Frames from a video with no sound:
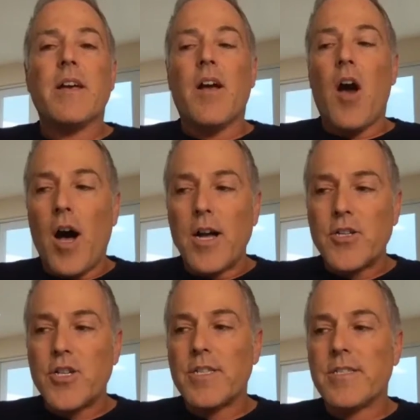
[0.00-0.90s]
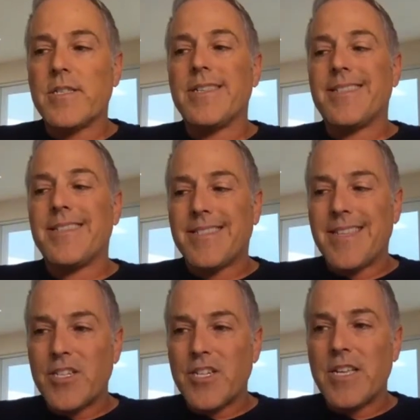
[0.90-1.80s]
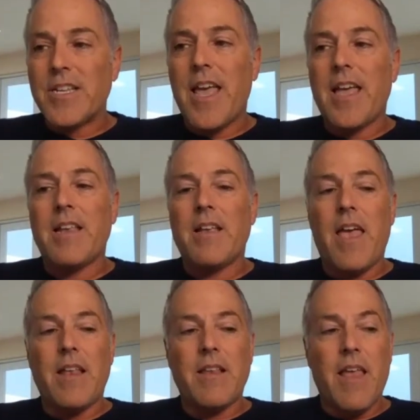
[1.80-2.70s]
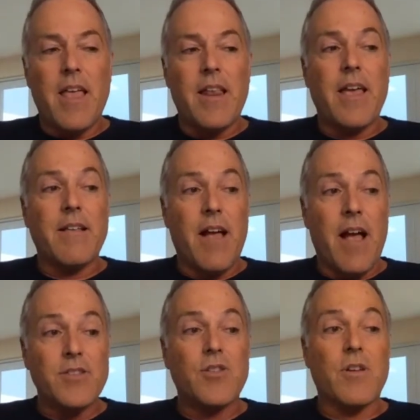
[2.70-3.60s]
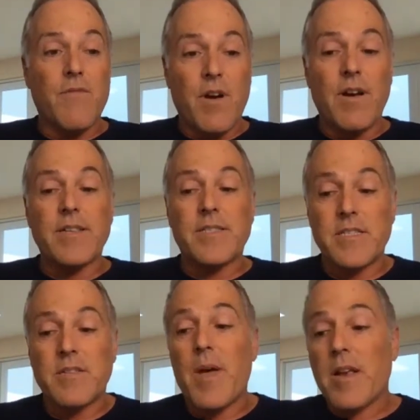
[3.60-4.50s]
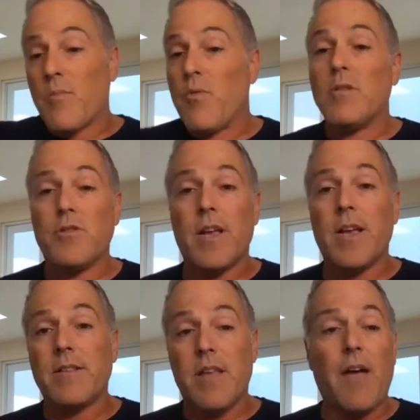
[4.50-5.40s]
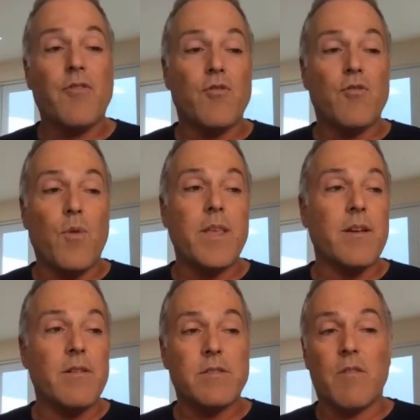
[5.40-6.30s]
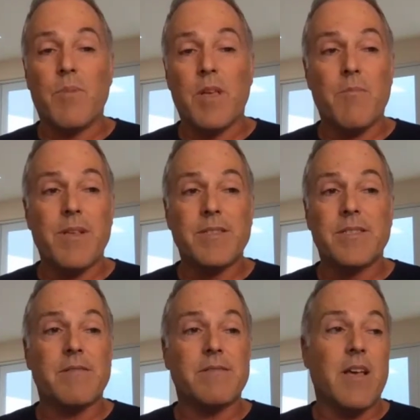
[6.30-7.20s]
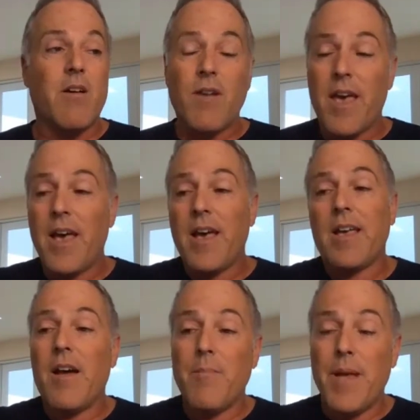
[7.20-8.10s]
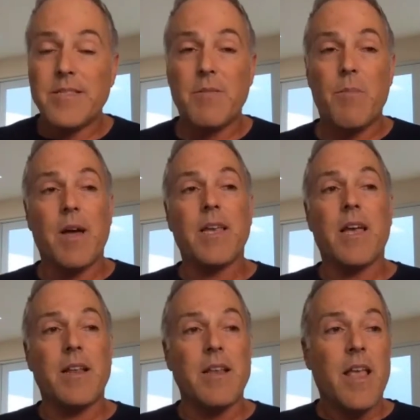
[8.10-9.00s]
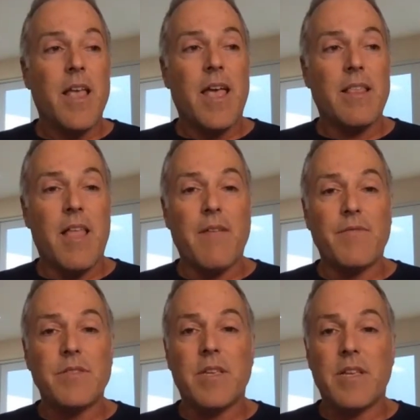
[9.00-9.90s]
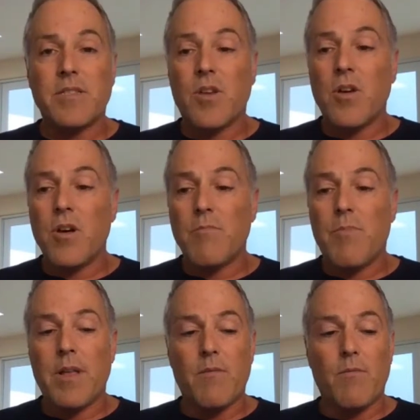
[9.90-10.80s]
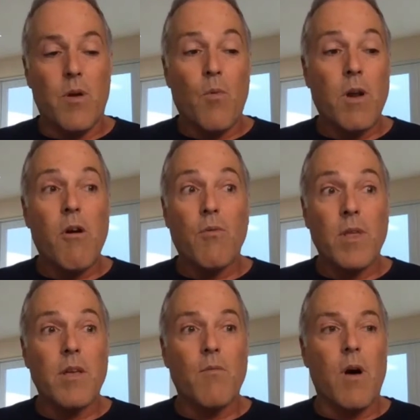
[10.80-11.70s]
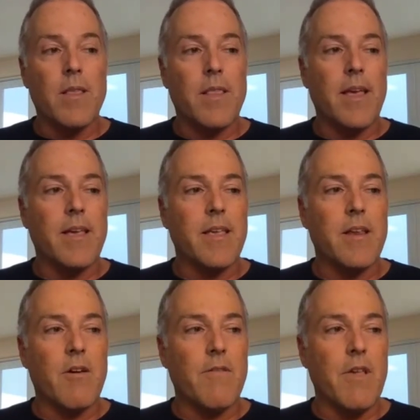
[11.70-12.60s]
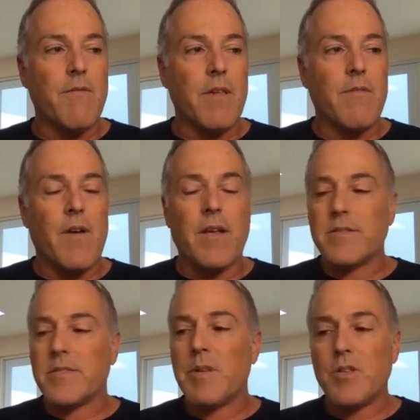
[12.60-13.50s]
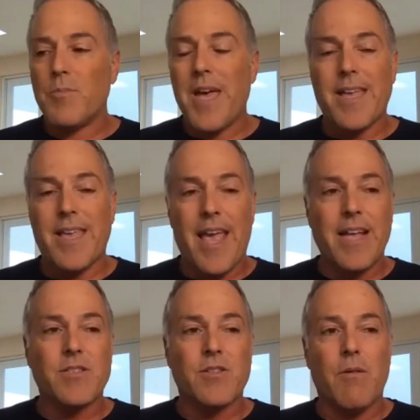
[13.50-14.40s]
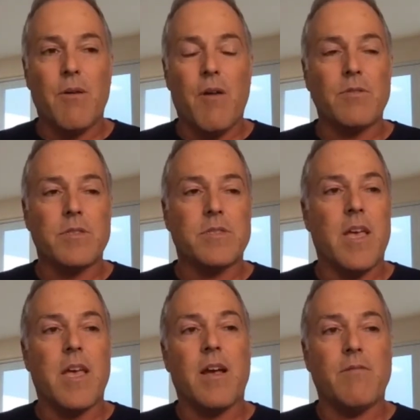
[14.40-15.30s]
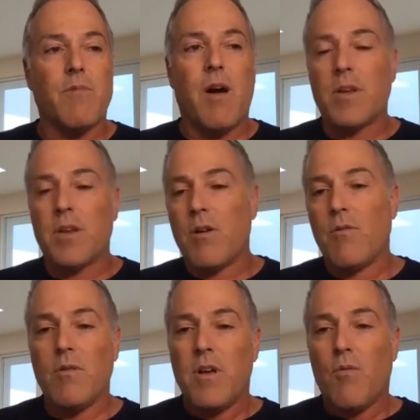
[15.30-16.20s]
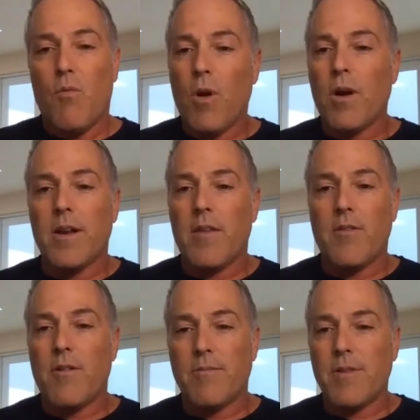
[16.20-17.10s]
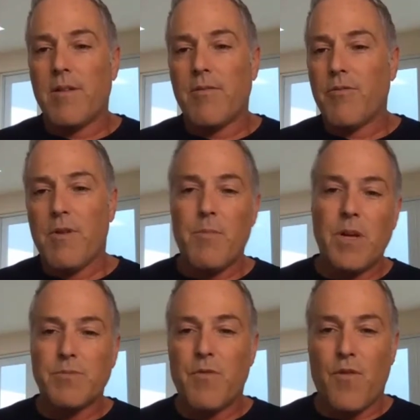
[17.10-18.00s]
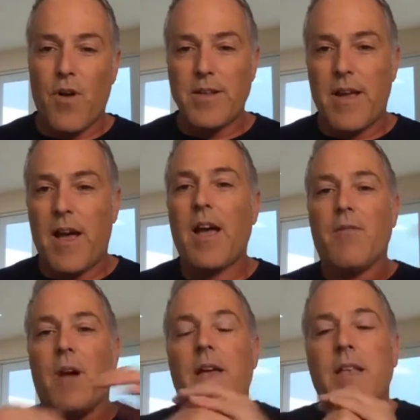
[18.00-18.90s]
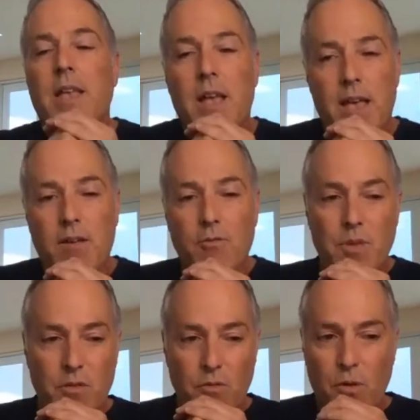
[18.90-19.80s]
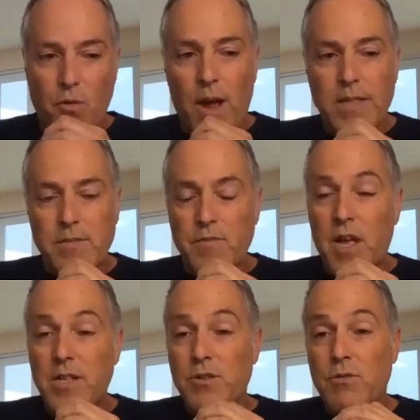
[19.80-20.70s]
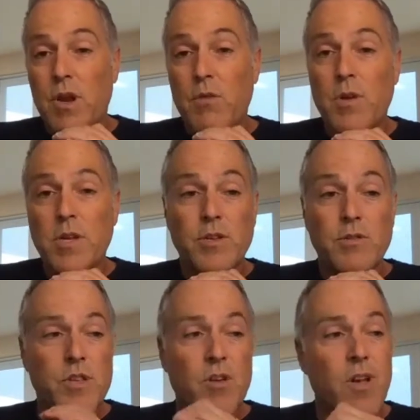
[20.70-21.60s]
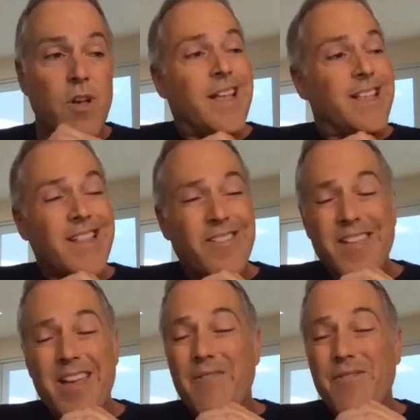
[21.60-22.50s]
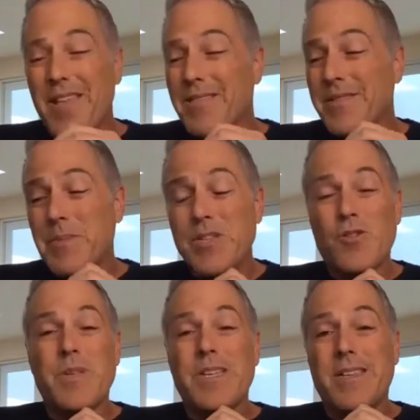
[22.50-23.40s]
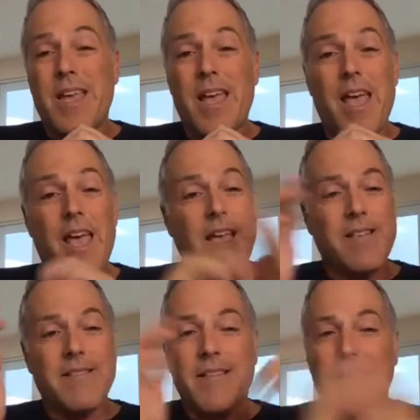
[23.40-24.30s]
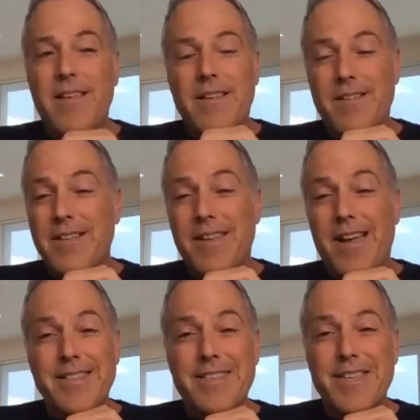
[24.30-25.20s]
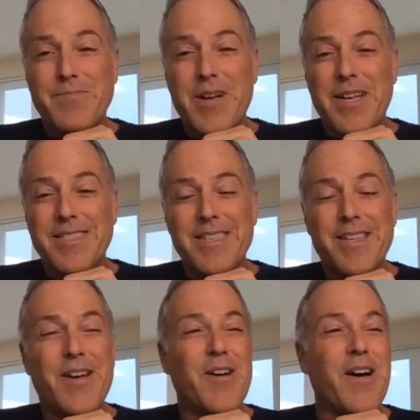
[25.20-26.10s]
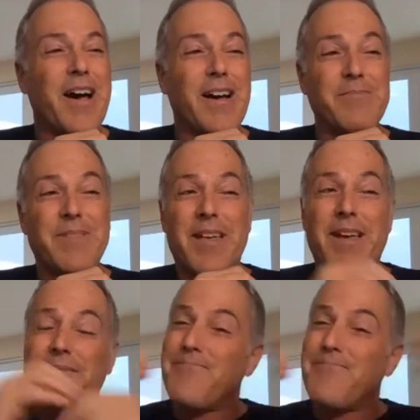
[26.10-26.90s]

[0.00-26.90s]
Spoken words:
conscious decision, and I took a very systematic approach to it. After 20 years of being in business, I was like, okay, yeah, I made some money, and life is good, but what do I really want? Like, if somebody told me I had cancer, I wouldn't say I want to go work another 3 months before I die, right? It would be the regrets of not doing what I want to do. So literally, I feel like if somebody told me today, hey, you're going to die in 6 months, I'd be like,